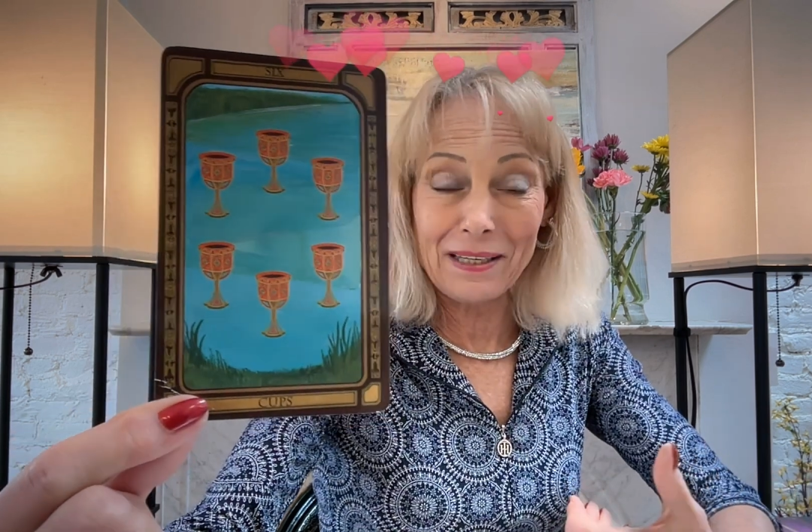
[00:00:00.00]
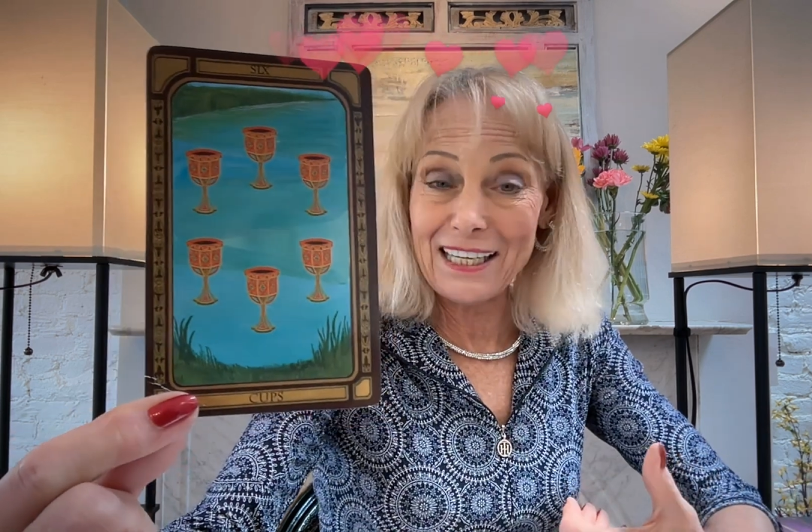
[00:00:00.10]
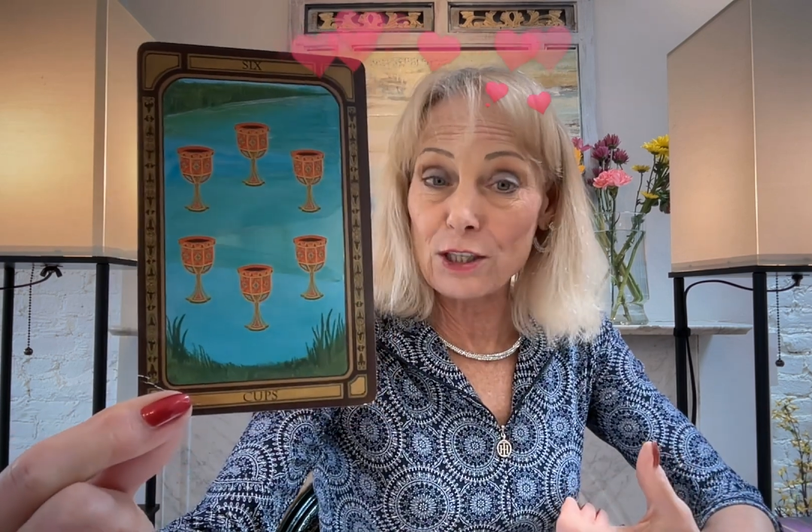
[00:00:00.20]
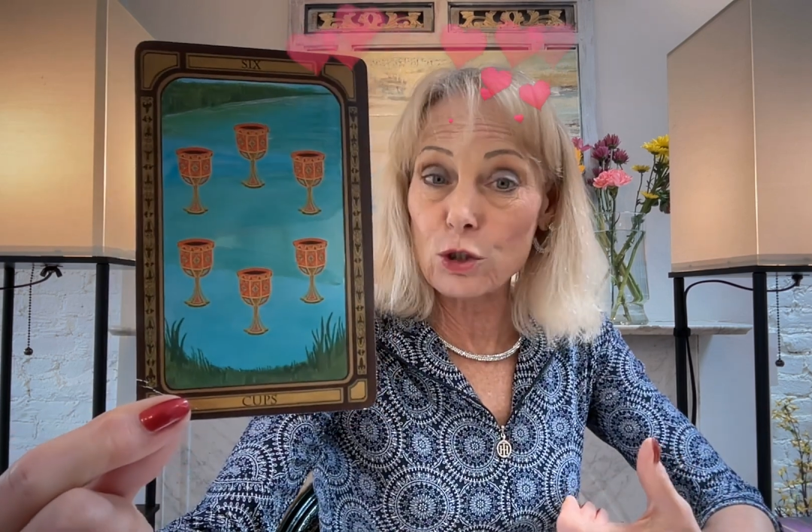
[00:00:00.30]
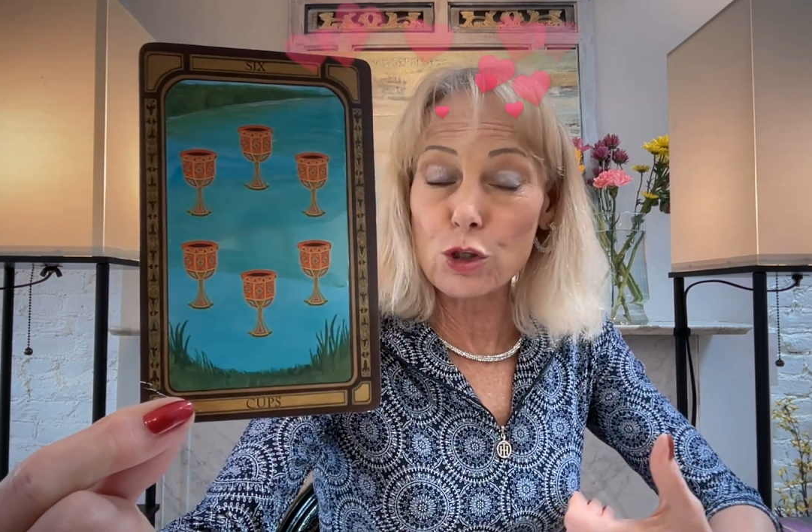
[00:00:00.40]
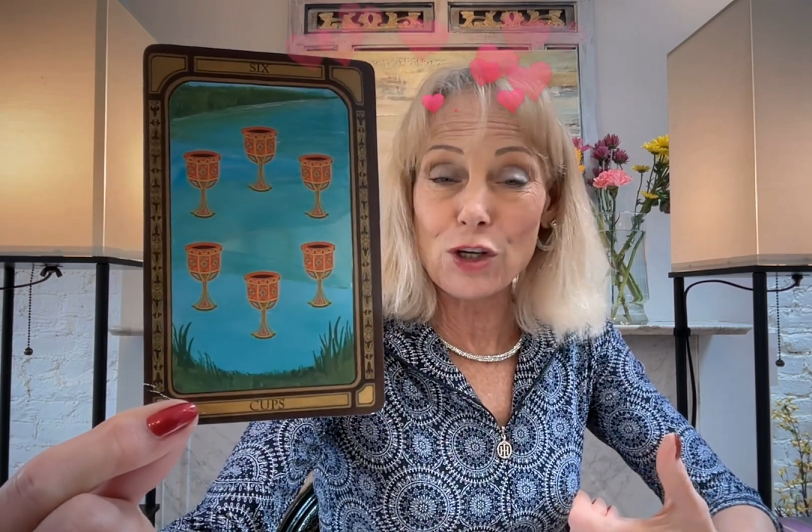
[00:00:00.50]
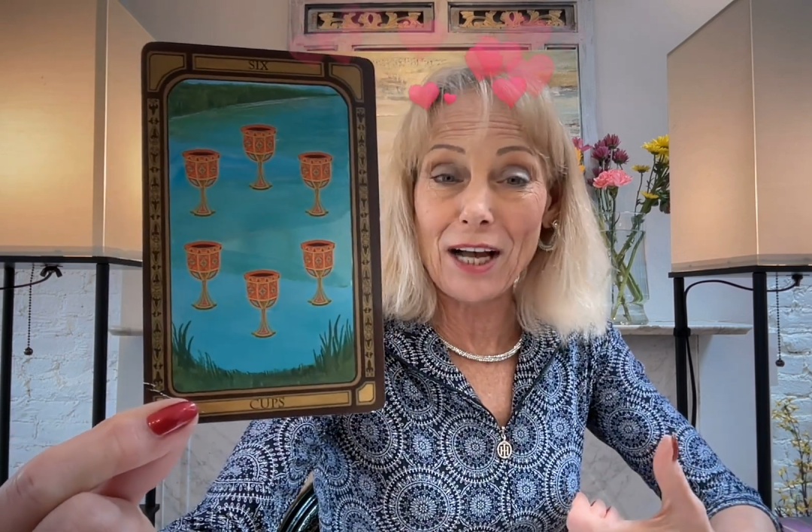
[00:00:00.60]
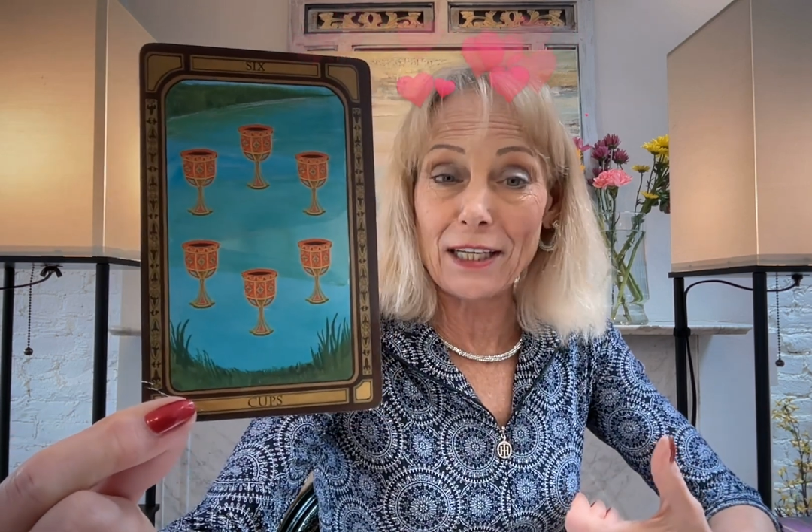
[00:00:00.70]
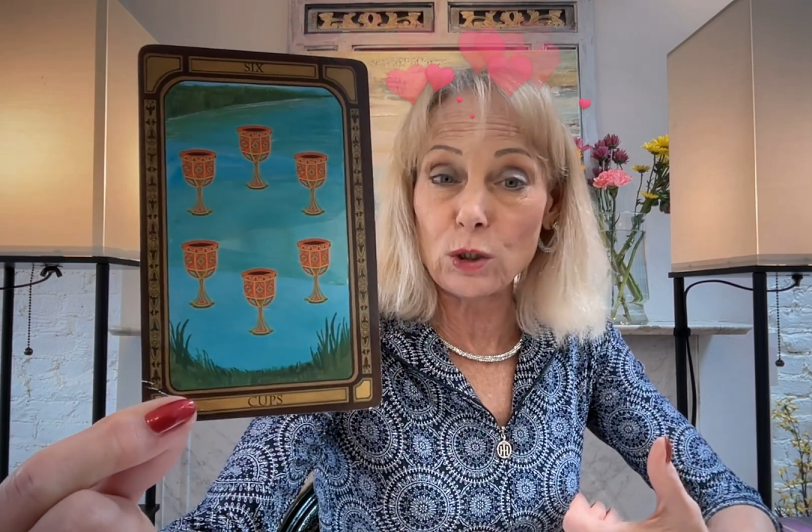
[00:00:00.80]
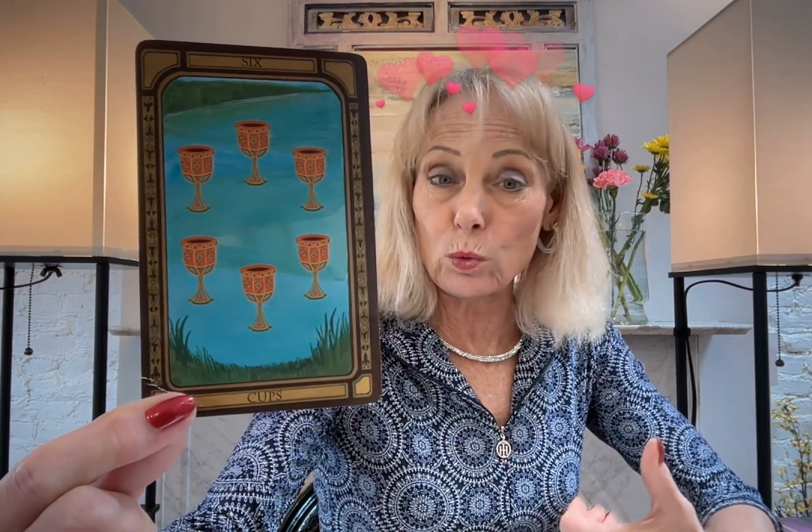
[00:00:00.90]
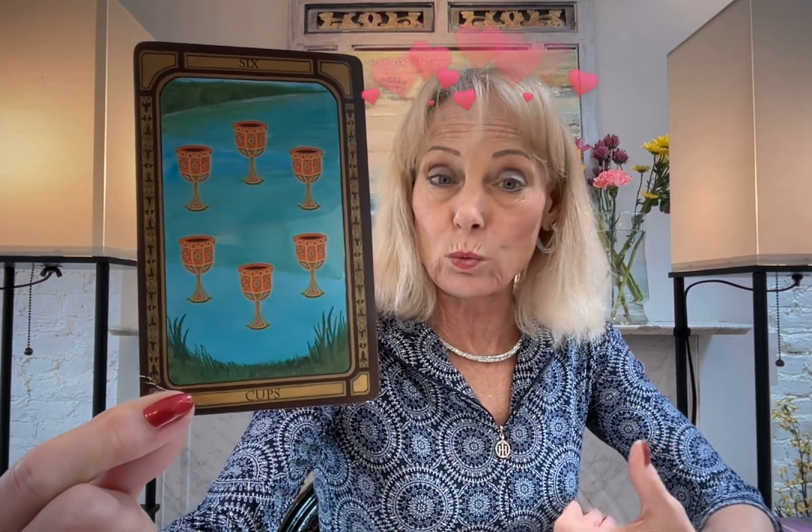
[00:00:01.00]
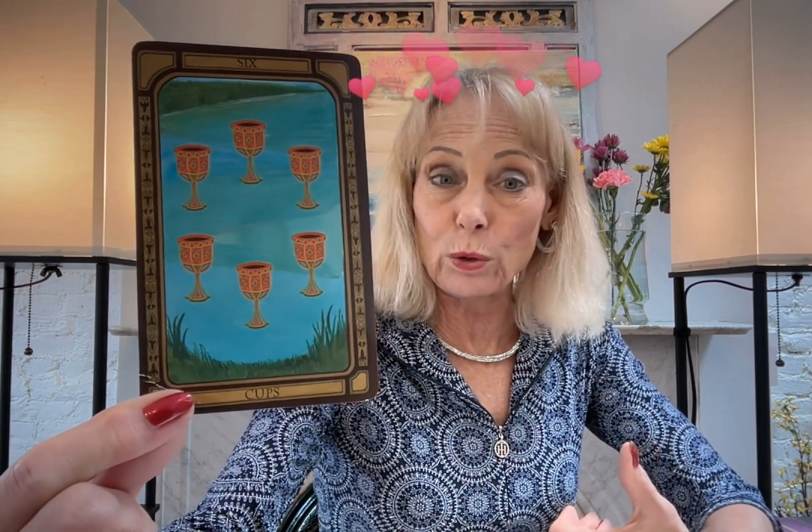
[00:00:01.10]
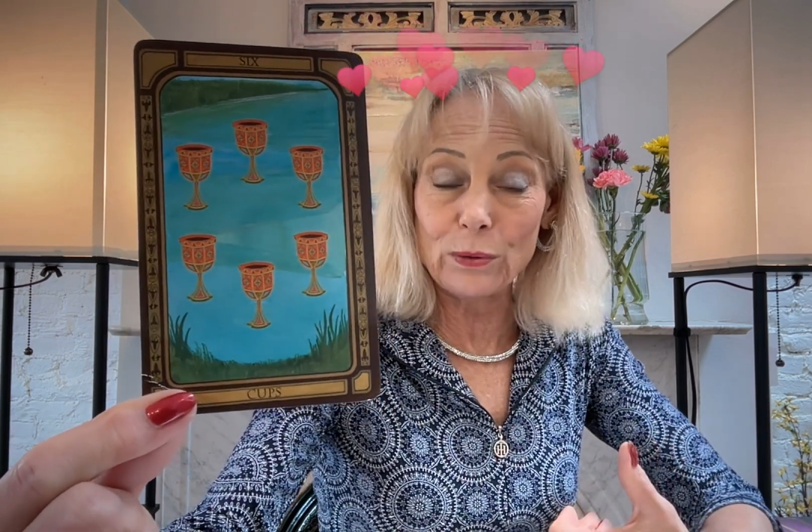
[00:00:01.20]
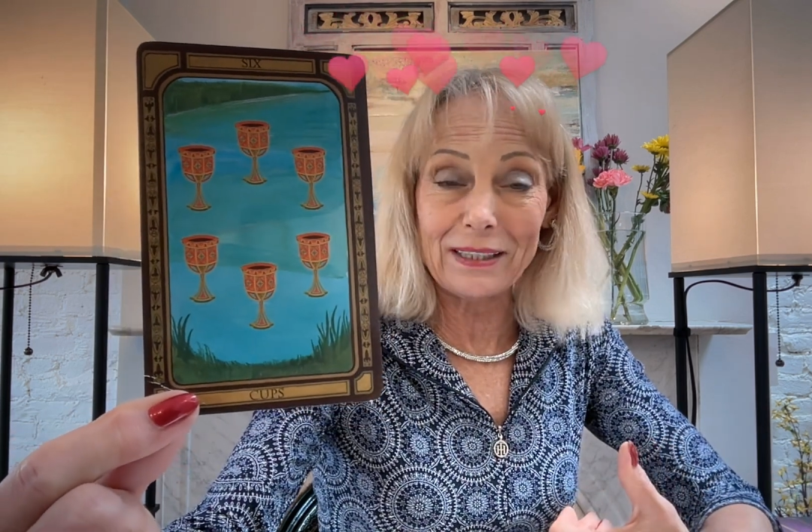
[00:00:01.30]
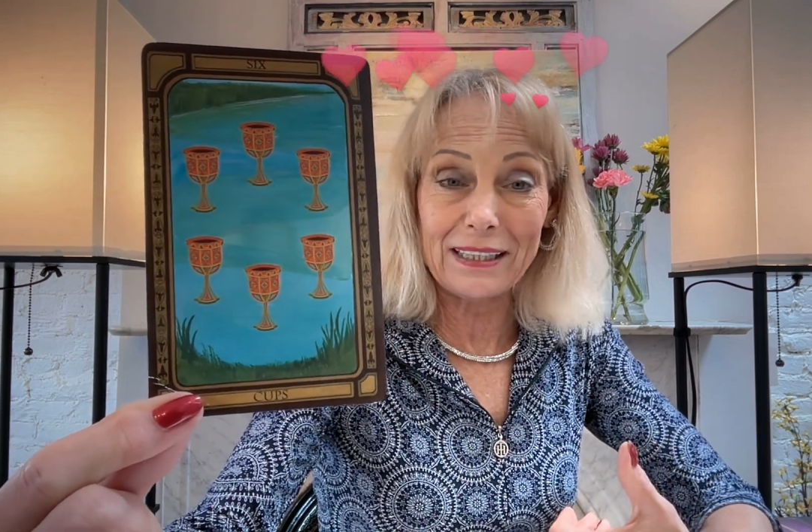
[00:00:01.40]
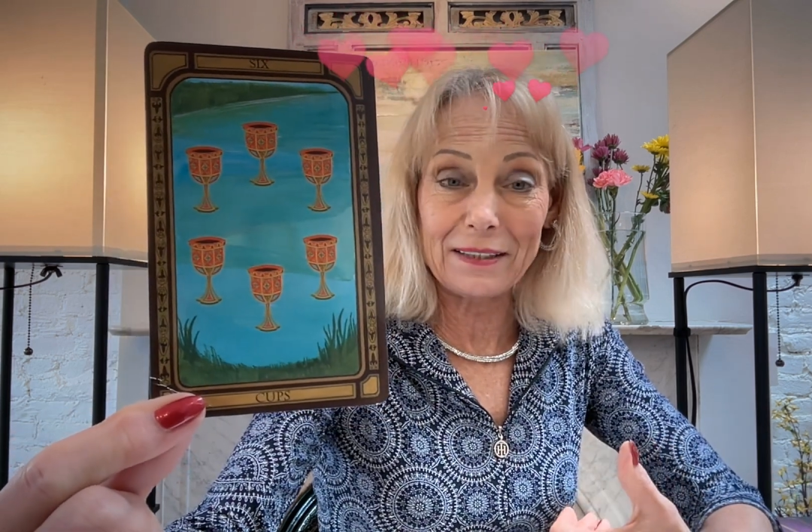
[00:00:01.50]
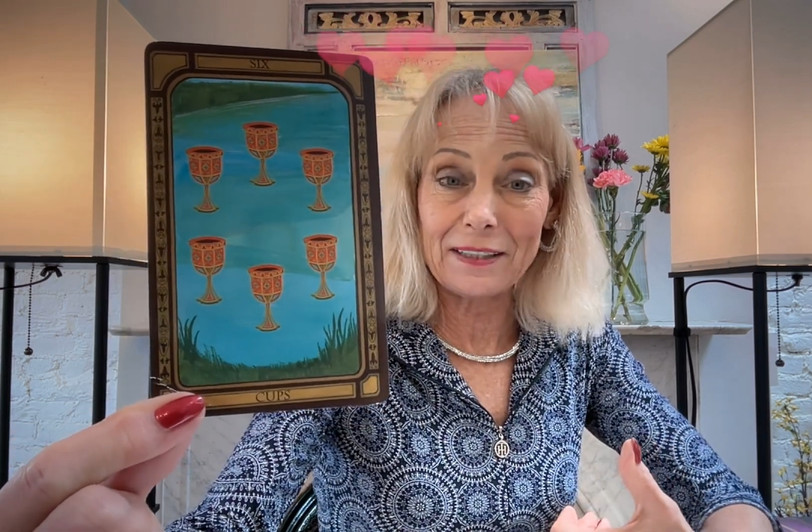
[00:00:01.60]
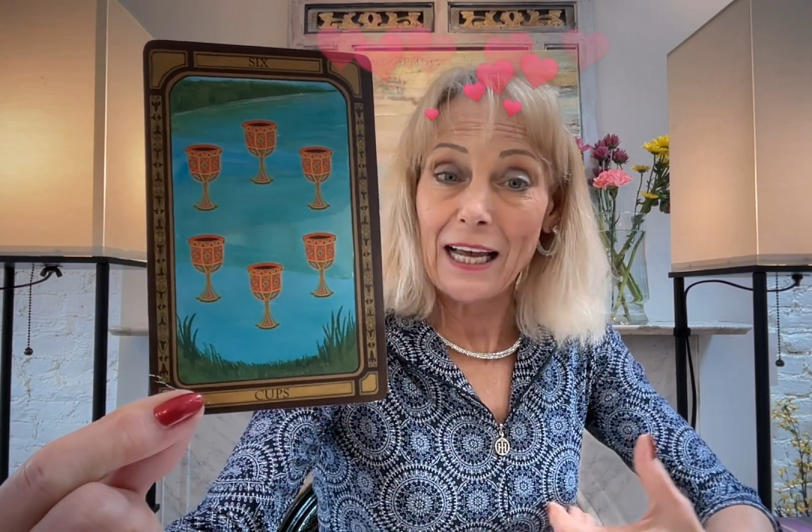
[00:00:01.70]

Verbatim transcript: inner child wounding